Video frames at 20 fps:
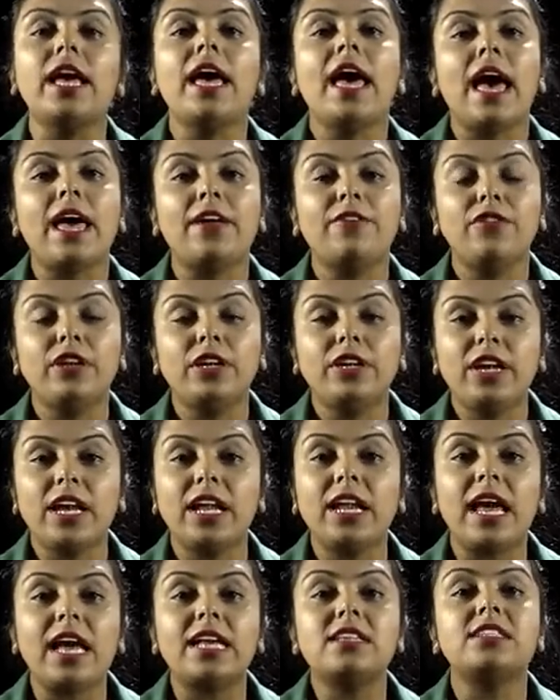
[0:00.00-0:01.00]
and we
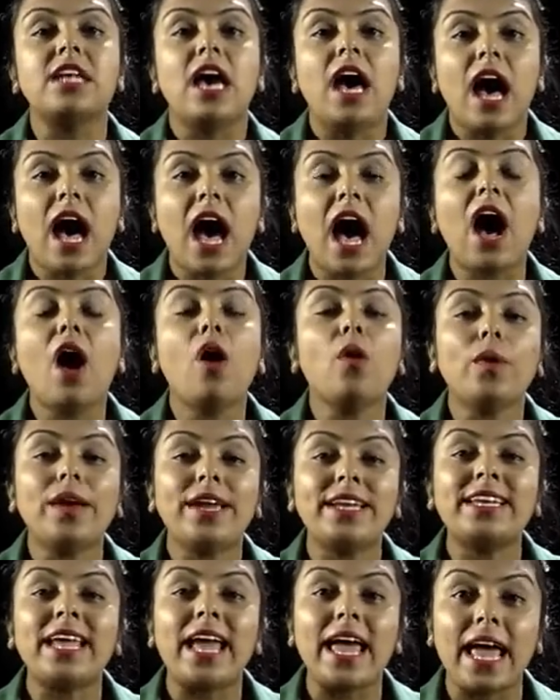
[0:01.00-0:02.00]
realized how
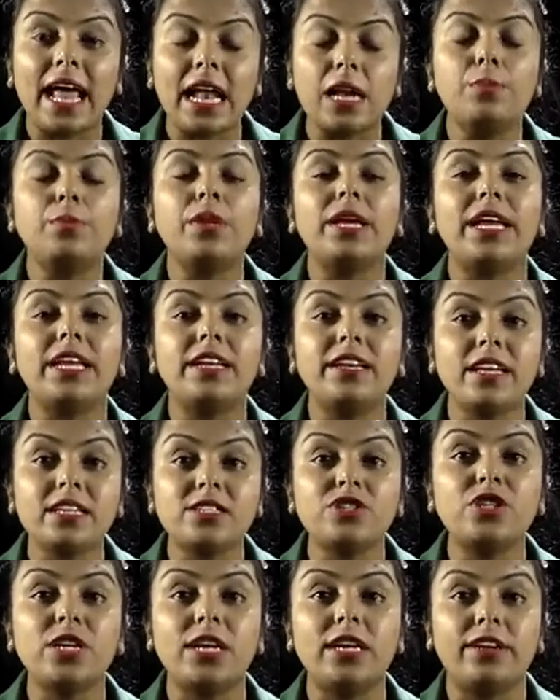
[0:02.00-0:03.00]
it helped
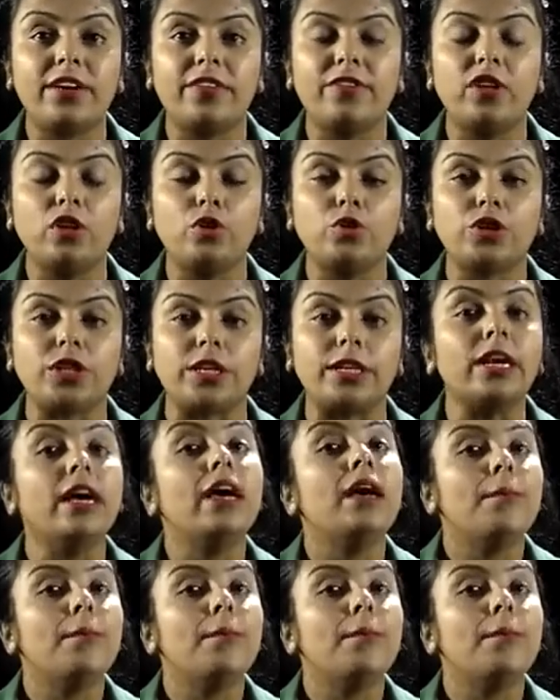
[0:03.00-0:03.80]
industrial revolution.